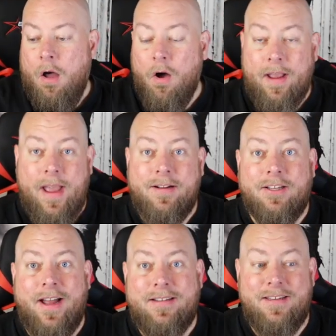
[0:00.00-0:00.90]
Okay,
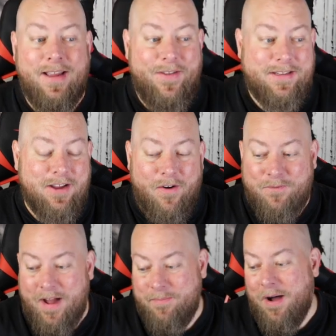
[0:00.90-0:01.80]
so that's it. That's all
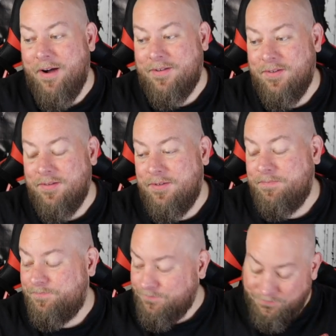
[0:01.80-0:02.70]
5 boxes.
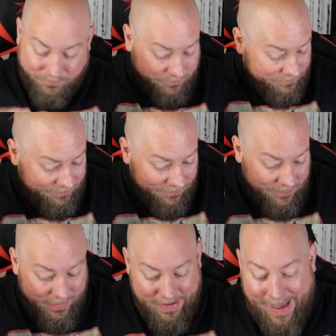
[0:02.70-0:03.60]

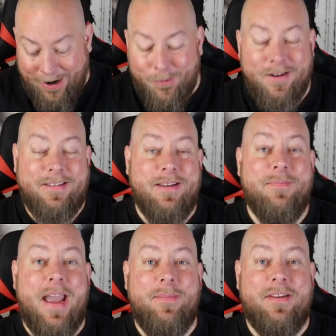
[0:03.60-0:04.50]
I don't want to see
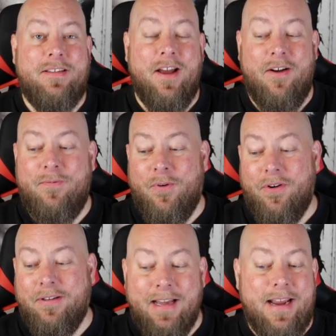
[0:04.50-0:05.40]
baby stuff for
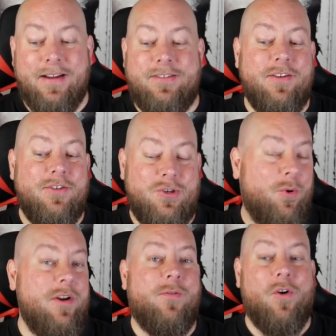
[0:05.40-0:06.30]
at least
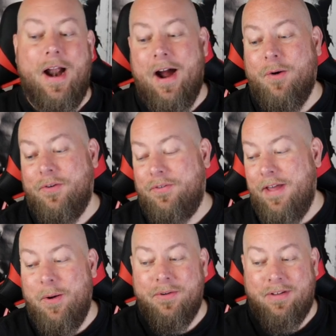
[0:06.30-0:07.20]
24 hours.
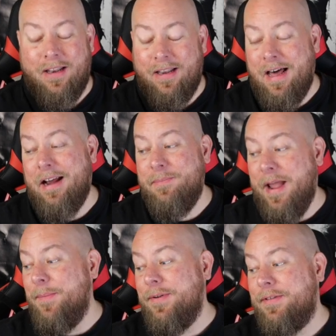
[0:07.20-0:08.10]
That was a lot of
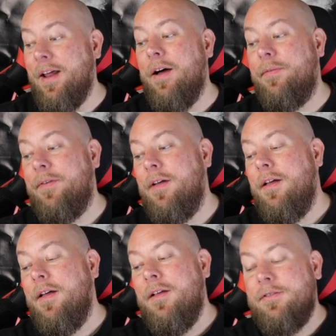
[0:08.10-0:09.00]
baby stuff.
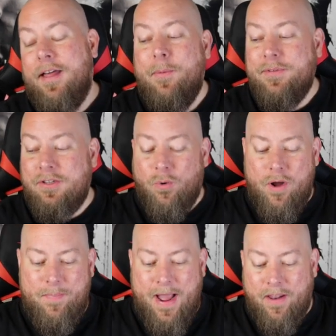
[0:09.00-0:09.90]
So that was a
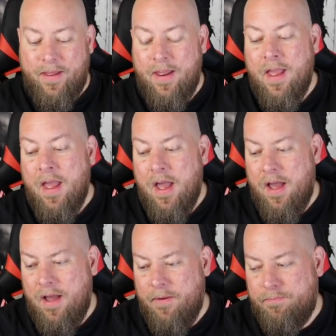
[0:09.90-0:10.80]
toy palette.
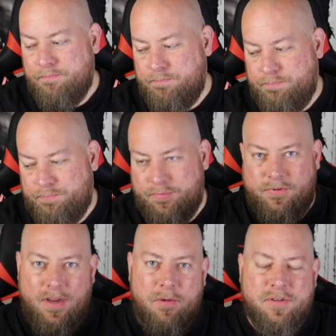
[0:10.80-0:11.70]

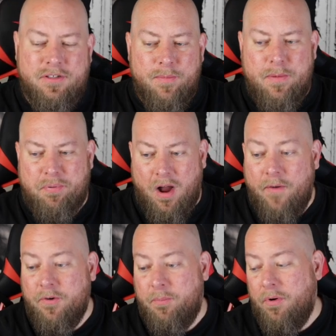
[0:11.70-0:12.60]
It will still be
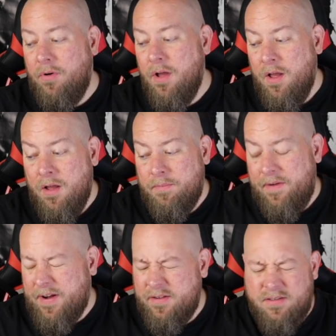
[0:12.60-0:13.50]
profitable, but
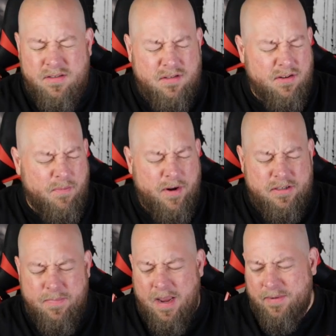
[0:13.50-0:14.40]
I've got so
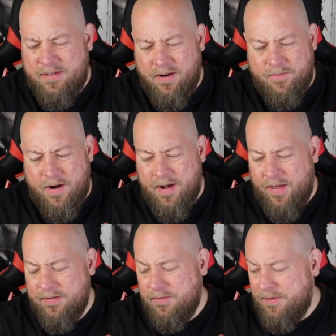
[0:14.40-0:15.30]
much baby stuff right now.
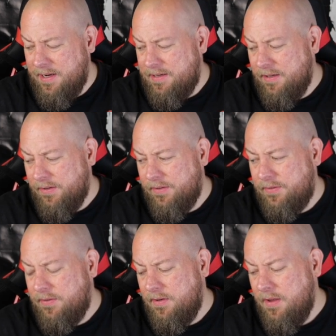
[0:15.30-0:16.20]
This is
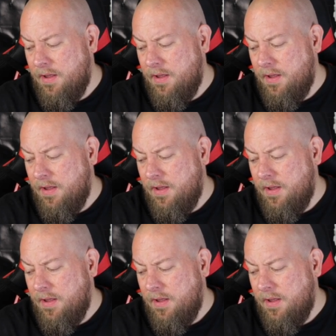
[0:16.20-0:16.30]
ridiculous.